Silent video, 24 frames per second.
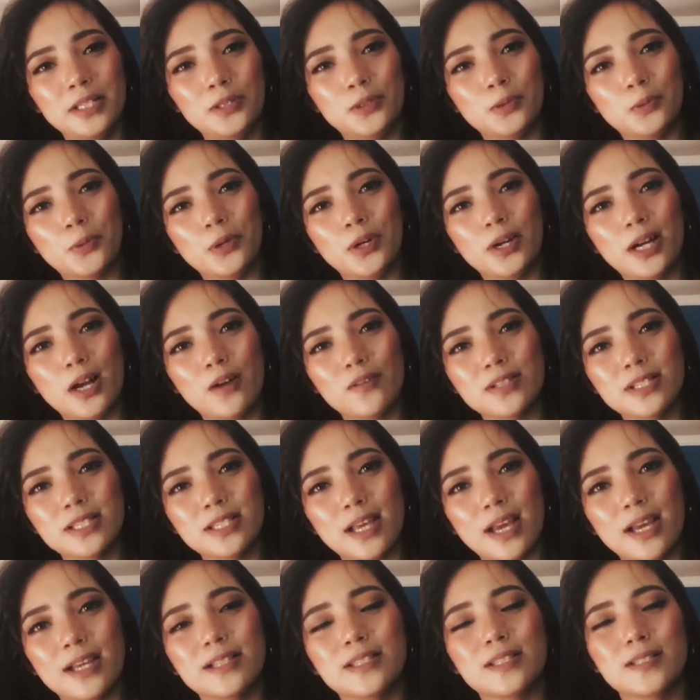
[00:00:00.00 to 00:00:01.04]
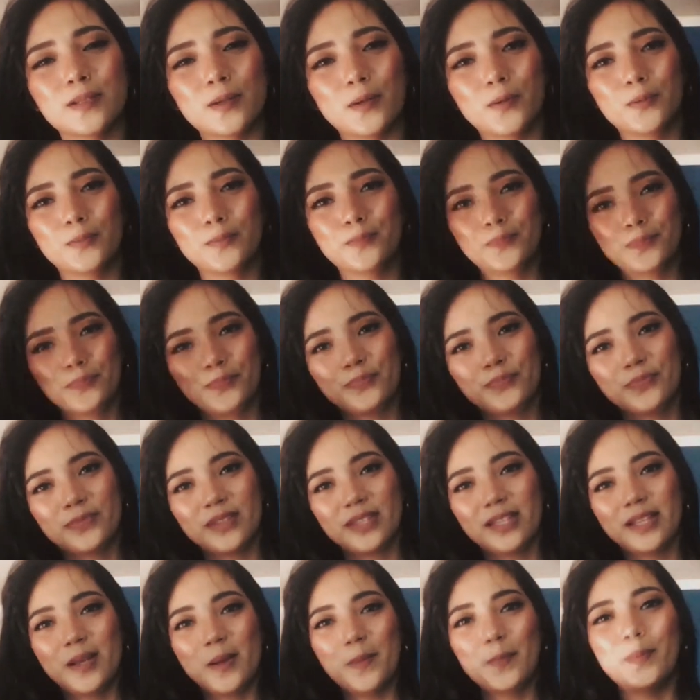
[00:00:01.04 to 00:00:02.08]
to work outside. So,
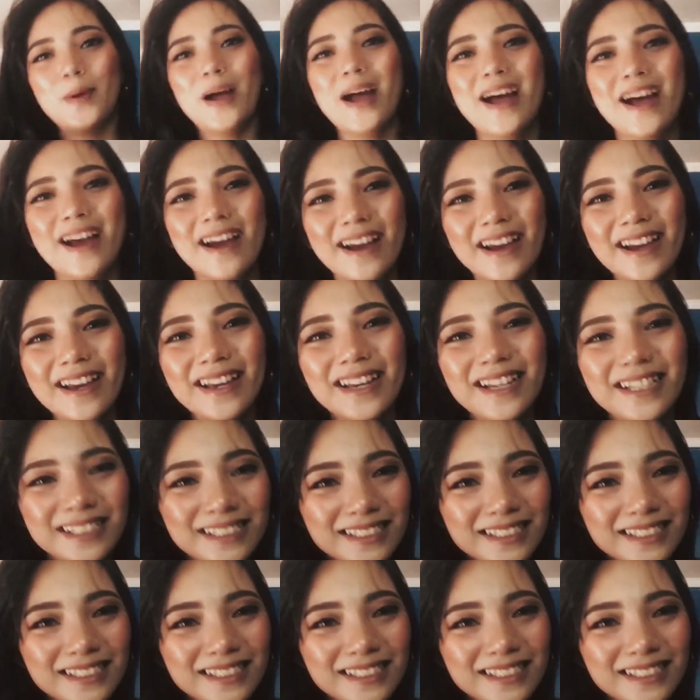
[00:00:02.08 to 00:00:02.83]
bye!